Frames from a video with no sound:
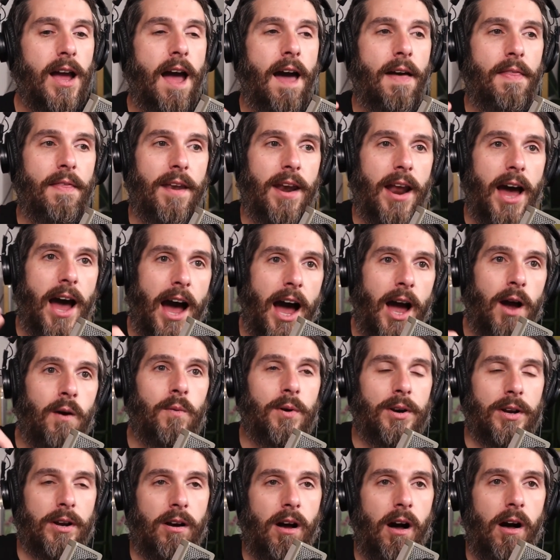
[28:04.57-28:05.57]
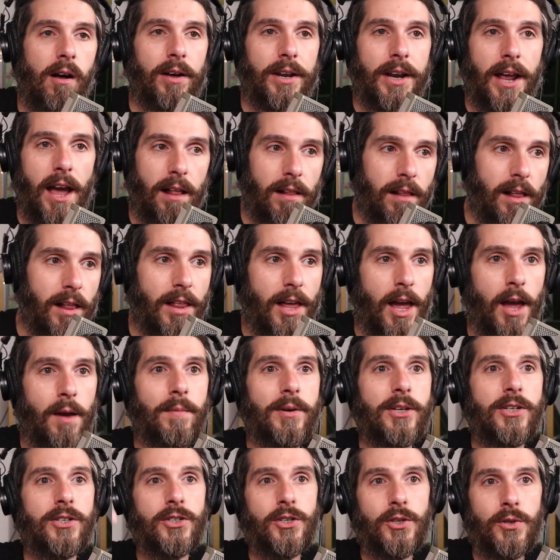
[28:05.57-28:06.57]
and then I want to call an
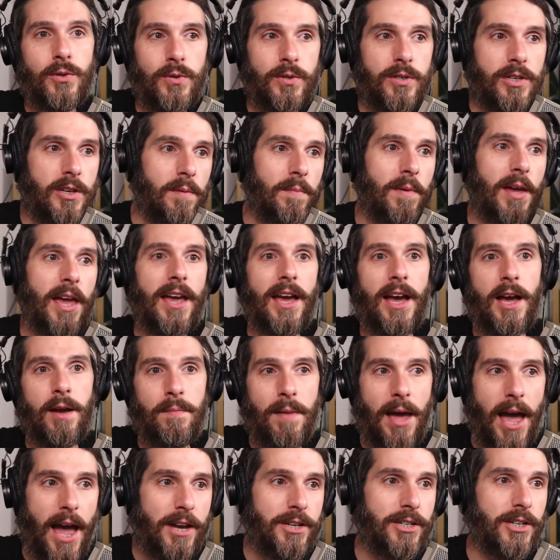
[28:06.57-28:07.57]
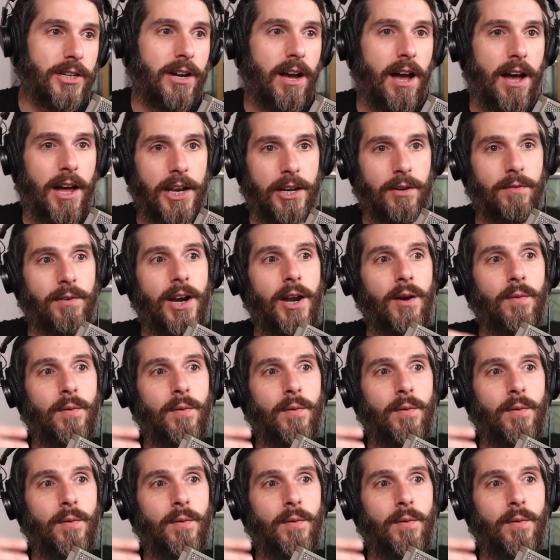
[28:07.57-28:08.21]
LLM and do some AI magic on it, right?